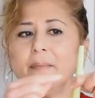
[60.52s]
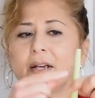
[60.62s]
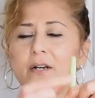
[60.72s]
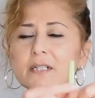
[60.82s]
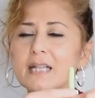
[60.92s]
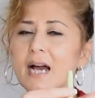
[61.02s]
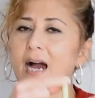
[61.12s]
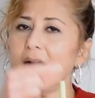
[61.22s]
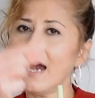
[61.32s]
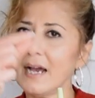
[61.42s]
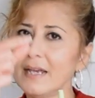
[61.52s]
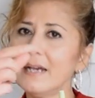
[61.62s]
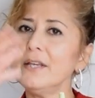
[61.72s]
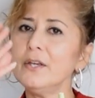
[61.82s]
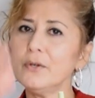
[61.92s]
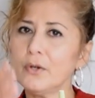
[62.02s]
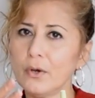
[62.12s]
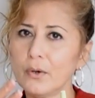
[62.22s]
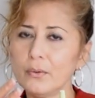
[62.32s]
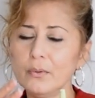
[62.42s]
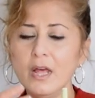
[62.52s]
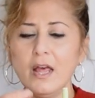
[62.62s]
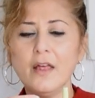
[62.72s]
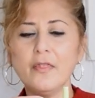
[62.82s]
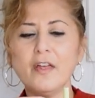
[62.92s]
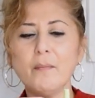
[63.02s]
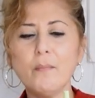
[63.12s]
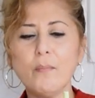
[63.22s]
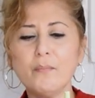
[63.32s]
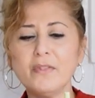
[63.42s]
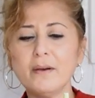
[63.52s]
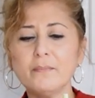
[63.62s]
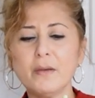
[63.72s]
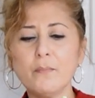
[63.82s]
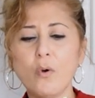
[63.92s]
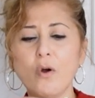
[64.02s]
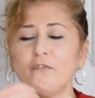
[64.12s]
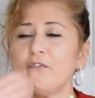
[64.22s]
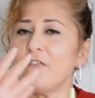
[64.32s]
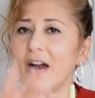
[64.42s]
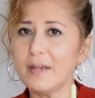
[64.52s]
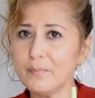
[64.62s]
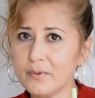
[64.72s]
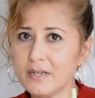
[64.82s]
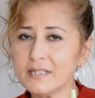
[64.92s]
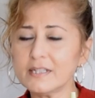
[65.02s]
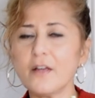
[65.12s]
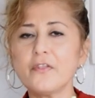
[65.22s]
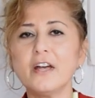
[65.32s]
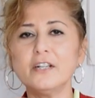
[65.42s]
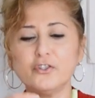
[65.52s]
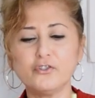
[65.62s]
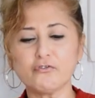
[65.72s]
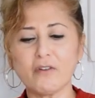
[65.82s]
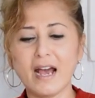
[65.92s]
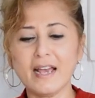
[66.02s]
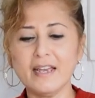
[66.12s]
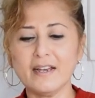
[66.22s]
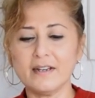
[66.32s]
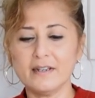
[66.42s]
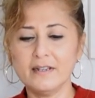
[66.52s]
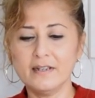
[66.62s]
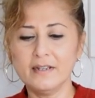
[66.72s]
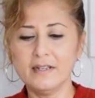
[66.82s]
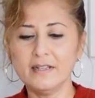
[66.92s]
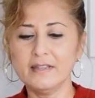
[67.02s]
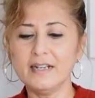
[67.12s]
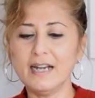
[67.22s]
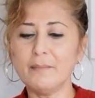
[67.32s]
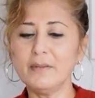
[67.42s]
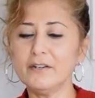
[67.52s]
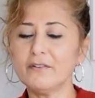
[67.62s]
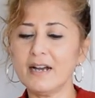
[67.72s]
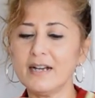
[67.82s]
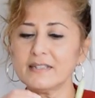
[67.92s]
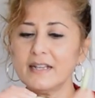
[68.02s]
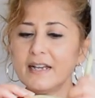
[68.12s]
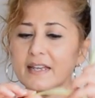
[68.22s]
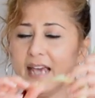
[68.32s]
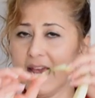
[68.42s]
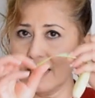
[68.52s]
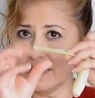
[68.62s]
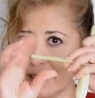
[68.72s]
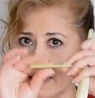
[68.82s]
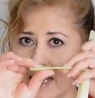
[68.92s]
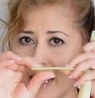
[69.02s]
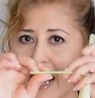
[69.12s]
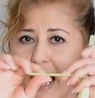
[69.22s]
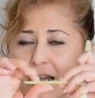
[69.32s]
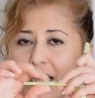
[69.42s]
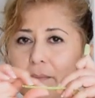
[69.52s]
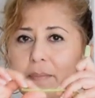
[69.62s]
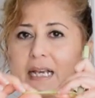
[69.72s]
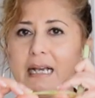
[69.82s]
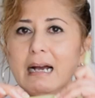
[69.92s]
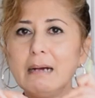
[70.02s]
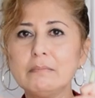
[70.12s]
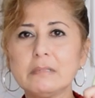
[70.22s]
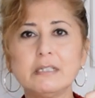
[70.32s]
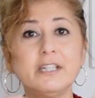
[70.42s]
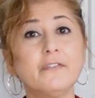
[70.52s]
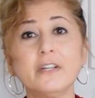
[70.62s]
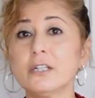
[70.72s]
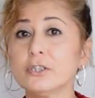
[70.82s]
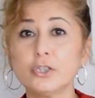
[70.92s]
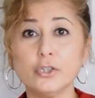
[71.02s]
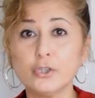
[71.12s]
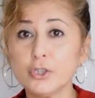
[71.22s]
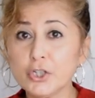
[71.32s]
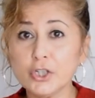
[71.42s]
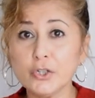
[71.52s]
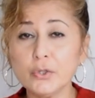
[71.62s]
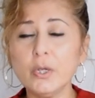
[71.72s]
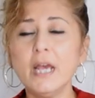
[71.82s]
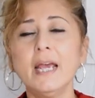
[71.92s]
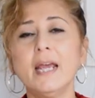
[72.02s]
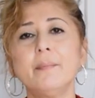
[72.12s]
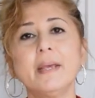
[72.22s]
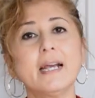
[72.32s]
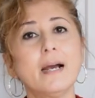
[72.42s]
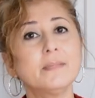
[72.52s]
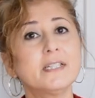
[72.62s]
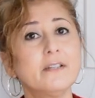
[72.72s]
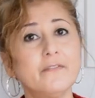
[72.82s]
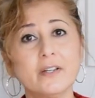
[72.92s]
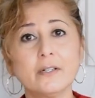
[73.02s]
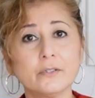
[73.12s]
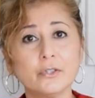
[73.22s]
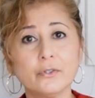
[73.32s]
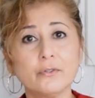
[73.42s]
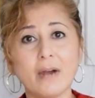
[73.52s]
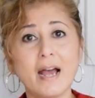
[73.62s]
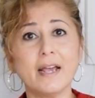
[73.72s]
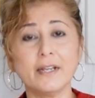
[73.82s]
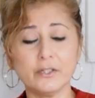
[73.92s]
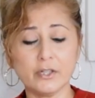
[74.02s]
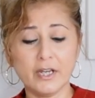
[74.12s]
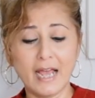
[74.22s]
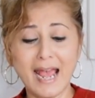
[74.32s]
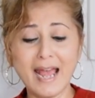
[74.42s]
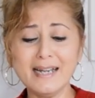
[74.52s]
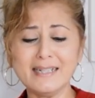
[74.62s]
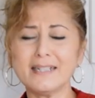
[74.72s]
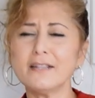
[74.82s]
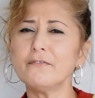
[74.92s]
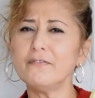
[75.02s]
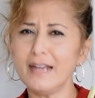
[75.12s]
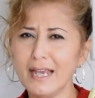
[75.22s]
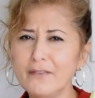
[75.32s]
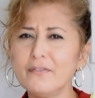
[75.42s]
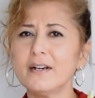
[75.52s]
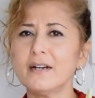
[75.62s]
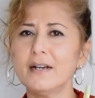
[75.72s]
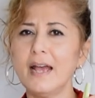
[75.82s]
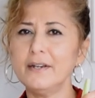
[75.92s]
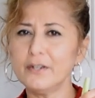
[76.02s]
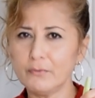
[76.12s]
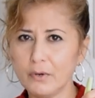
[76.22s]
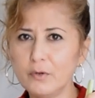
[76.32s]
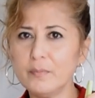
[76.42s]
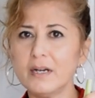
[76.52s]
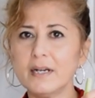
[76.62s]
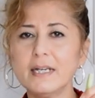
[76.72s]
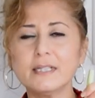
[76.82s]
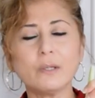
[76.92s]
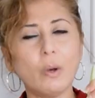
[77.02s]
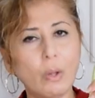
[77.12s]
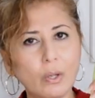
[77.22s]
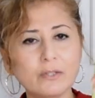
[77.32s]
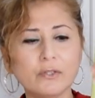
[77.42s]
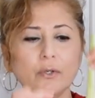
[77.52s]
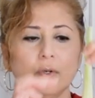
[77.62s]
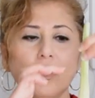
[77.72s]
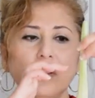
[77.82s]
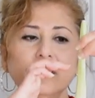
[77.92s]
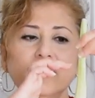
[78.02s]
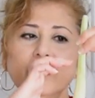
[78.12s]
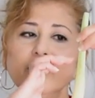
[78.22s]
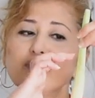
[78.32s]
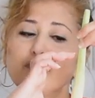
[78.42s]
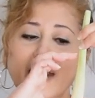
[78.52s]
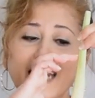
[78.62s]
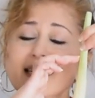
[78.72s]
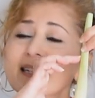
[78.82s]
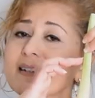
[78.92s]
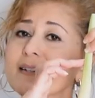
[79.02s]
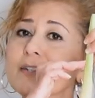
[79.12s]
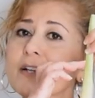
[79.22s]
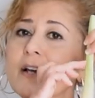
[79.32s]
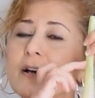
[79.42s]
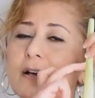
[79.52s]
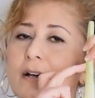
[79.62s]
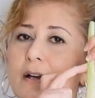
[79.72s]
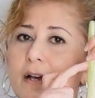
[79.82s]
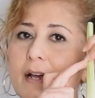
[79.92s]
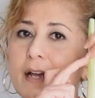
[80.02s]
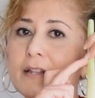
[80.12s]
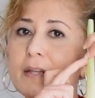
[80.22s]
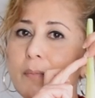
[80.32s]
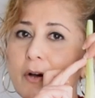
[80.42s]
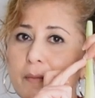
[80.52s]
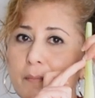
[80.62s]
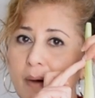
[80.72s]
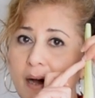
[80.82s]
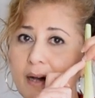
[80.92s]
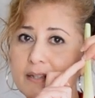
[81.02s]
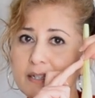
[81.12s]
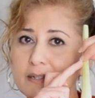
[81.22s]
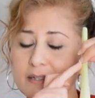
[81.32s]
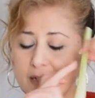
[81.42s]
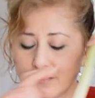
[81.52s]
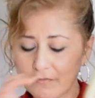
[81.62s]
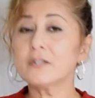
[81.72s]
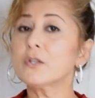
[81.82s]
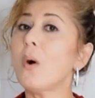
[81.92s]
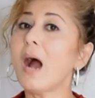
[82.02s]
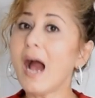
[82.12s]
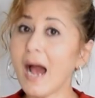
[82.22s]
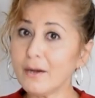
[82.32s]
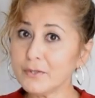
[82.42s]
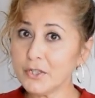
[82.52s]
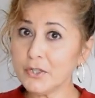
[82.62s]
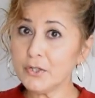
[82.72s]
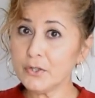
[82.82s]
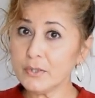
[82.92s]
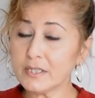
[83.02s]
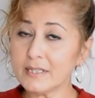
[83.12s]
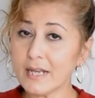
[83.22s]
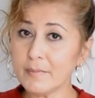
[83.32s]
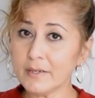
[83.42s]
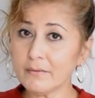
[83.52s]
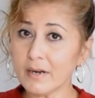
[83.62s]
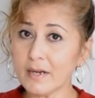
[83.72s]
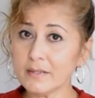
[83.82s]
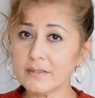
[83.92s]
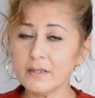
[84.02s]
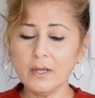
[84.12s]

because the higher you go, the more fibrous, the drier the lemongrass gets, and it becomes difficult to chew, it becomes difficult to grind, and the flavor and aroma is also concentrated in the bottom part itself. So how do you use lemongrass?